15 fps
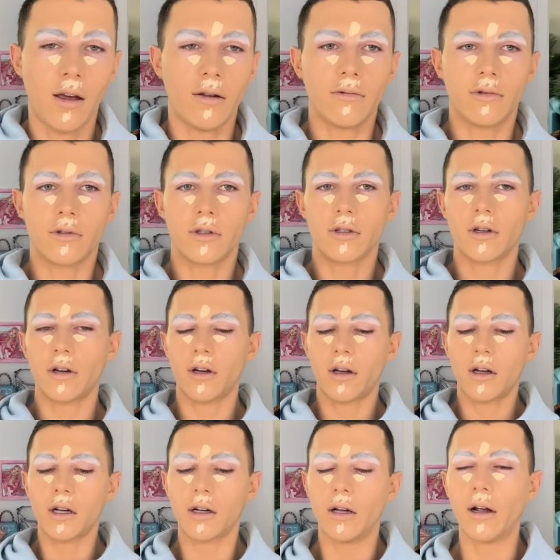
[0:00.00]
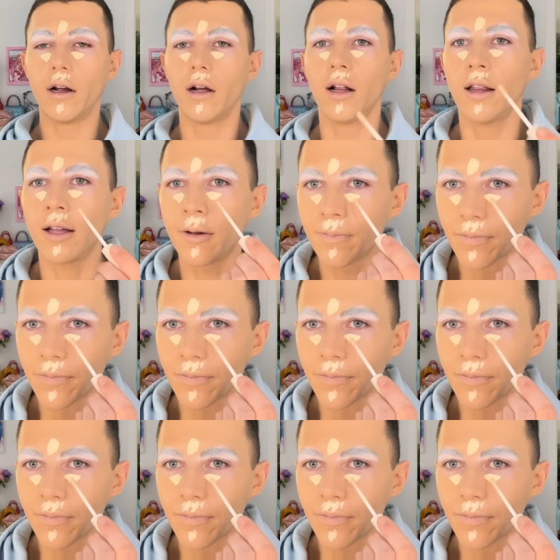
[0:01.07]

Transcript: Girl.